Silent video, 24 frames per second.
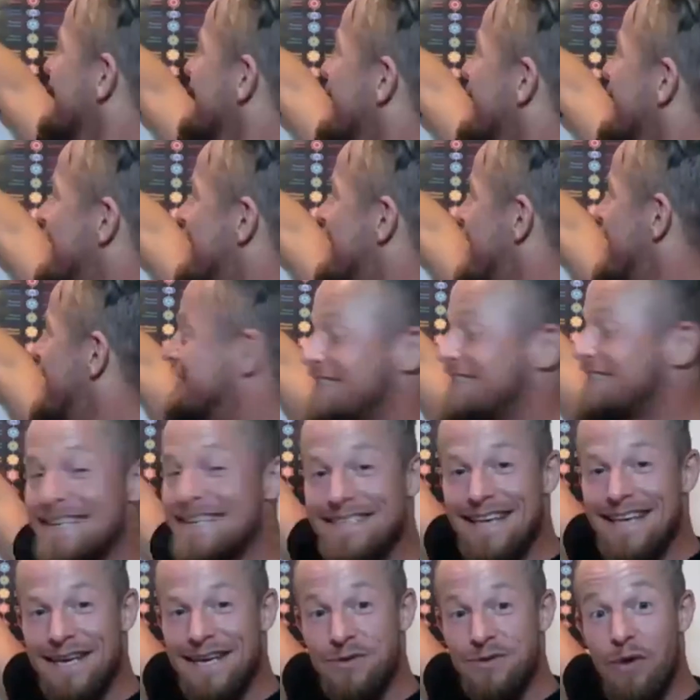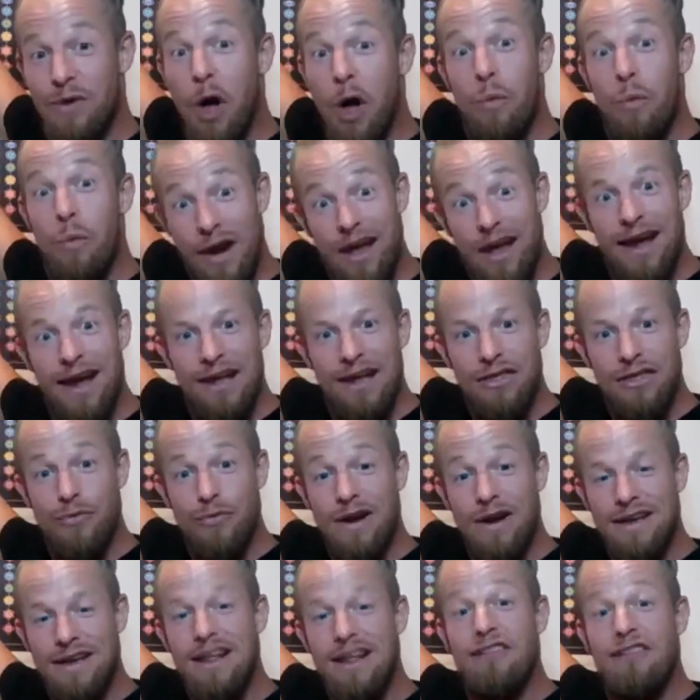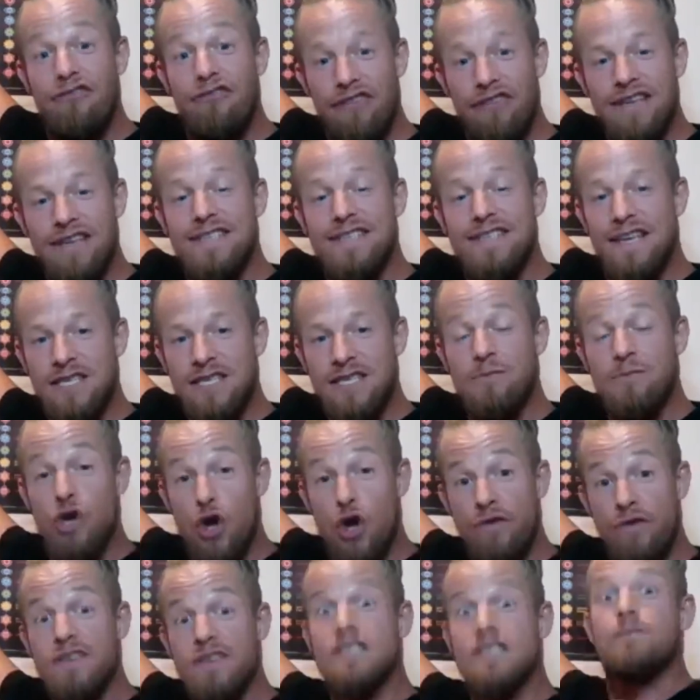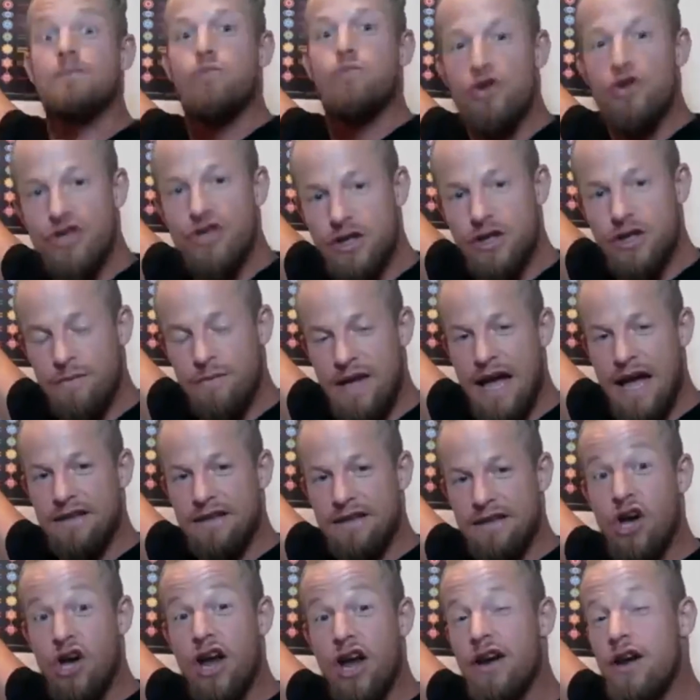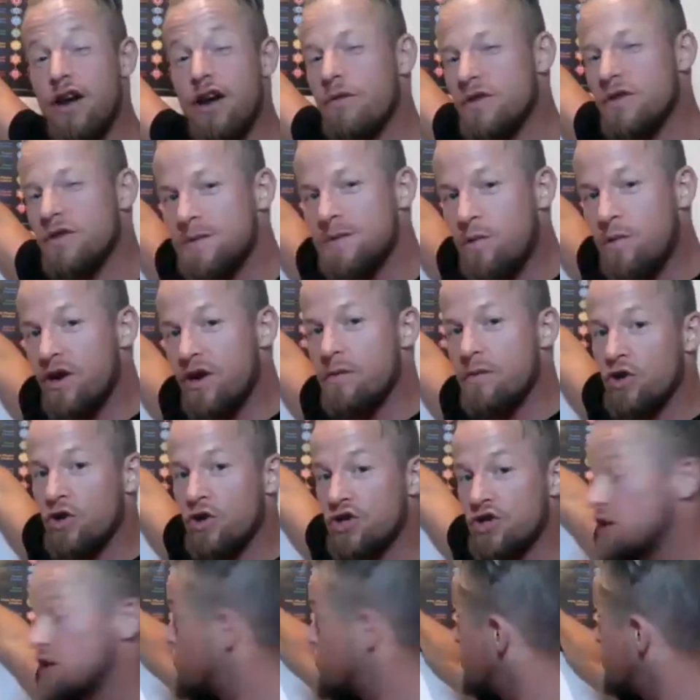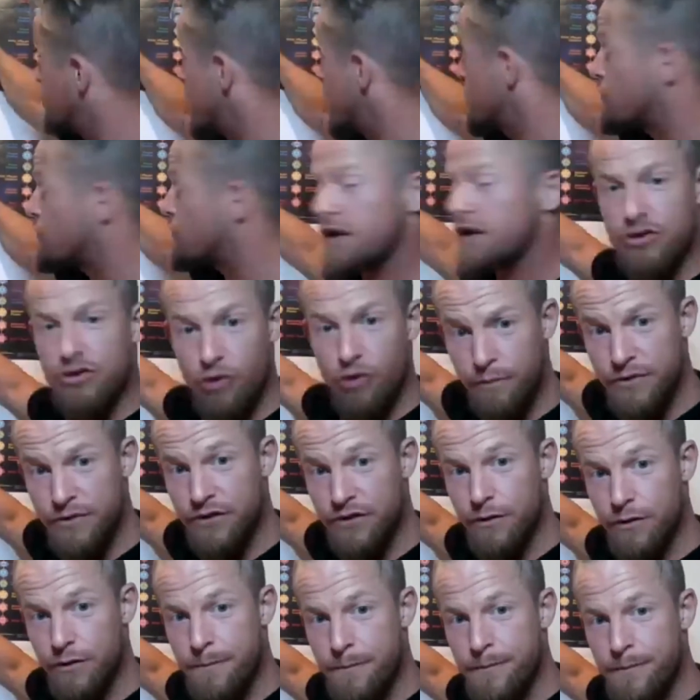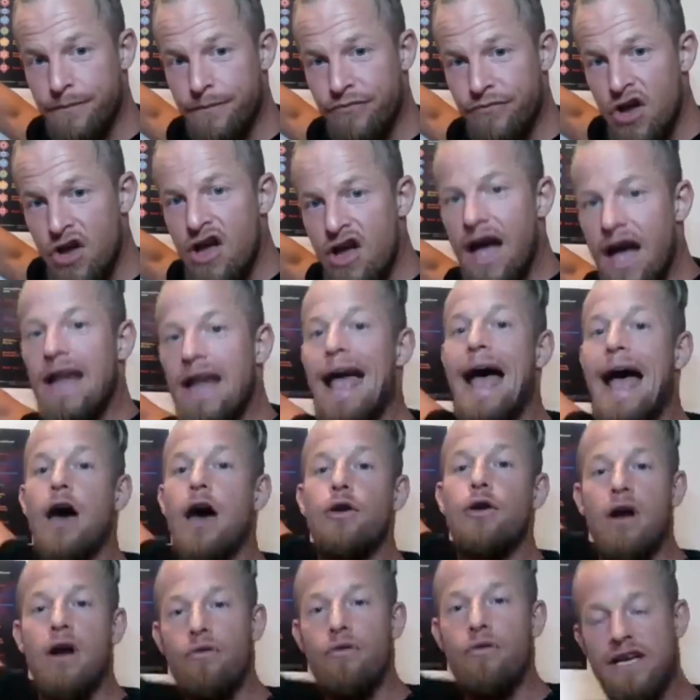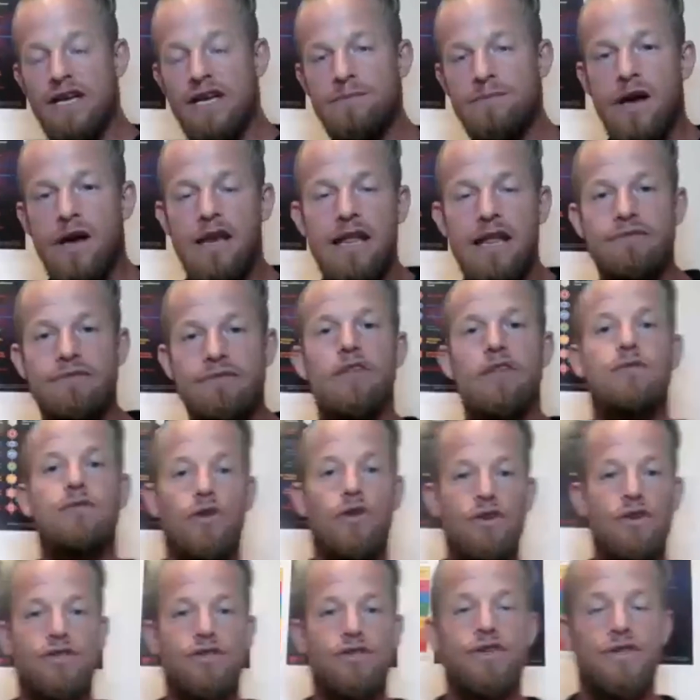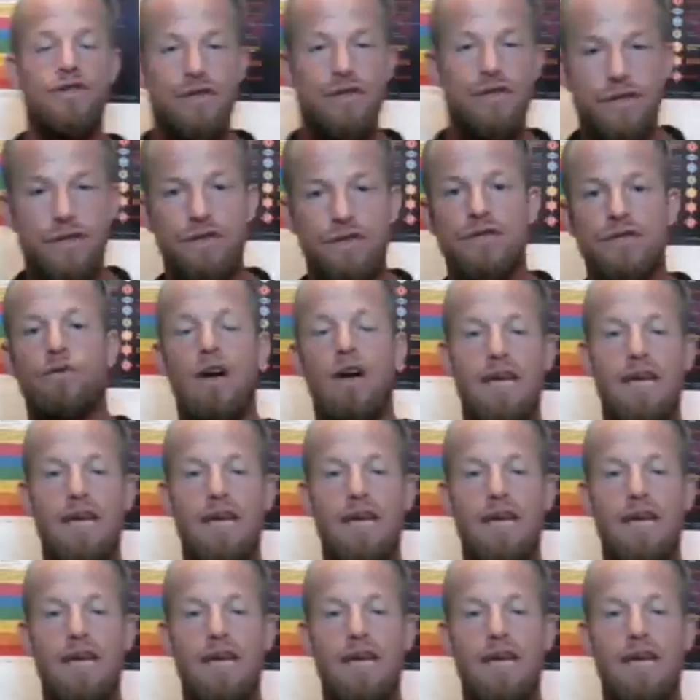as he said as well, when I get threatened and fear sends me nervous and pushes me outside and I respond emotionally, where do I drop to? And how do I raise my level of consciousness so I